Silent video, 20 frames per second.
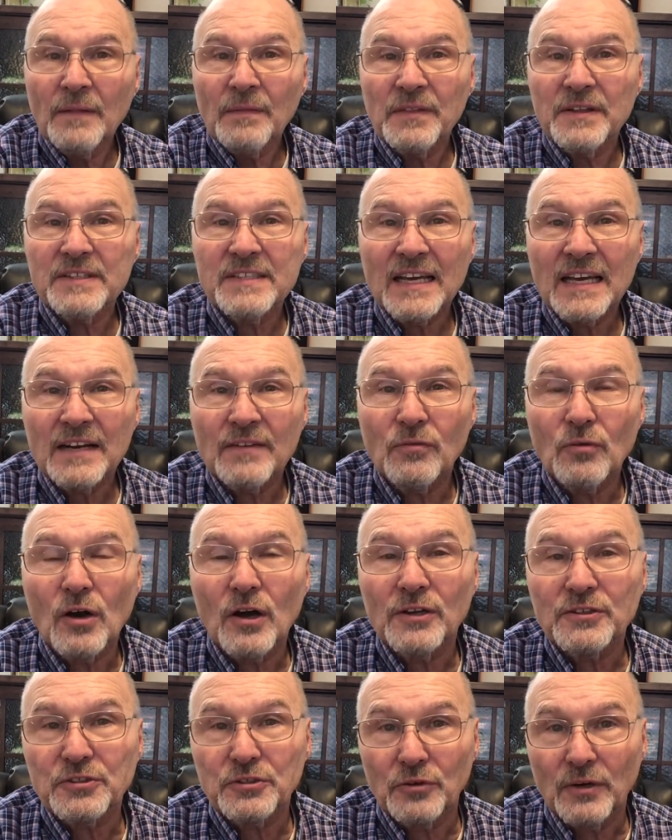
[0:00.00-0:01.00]
These head of
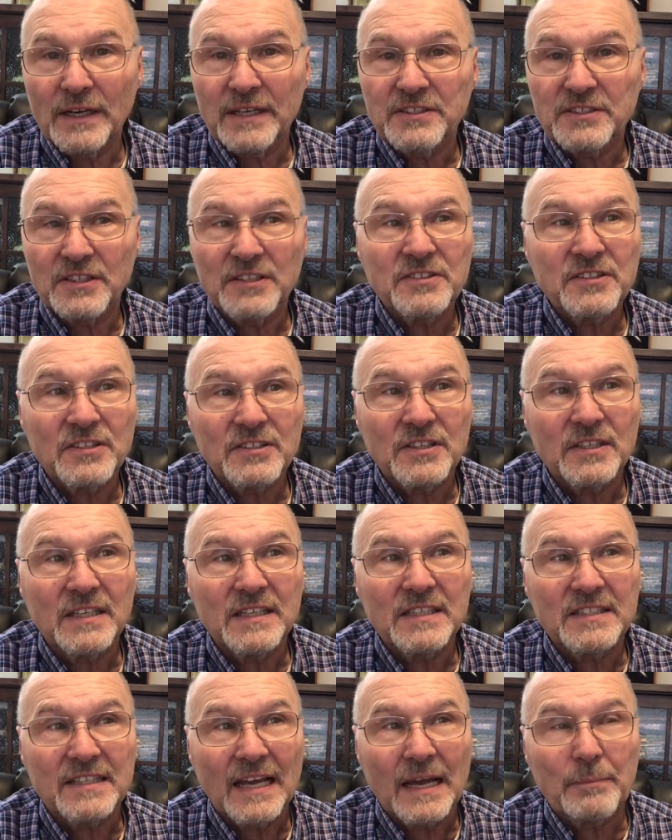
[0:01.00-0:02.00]
wall joints, this is an
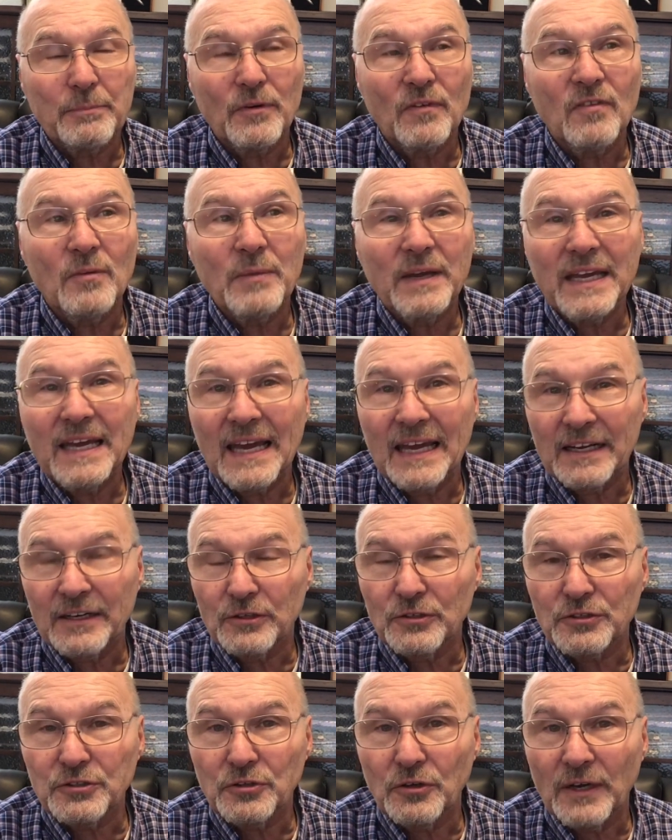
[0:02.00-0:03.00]
example of a
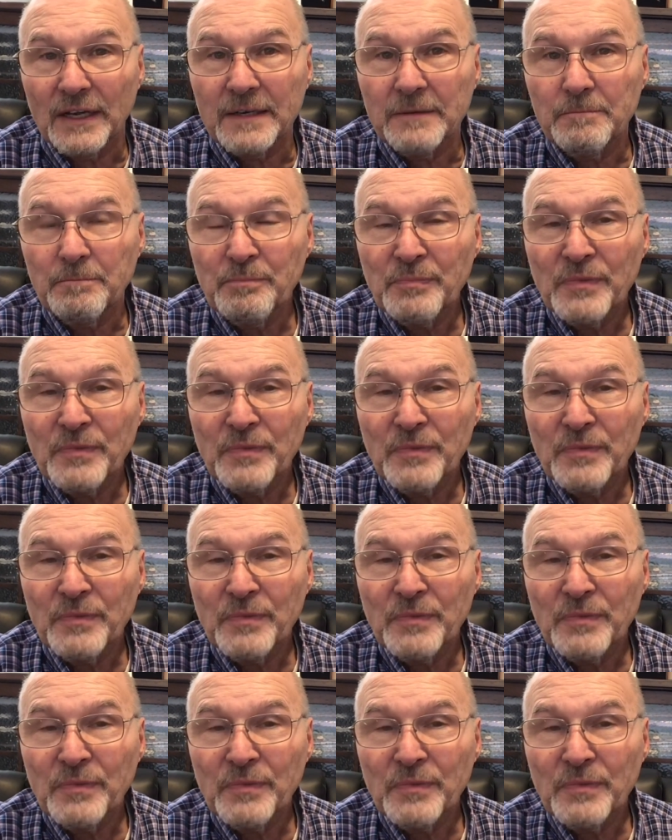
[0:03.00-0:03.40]
mechanical joint,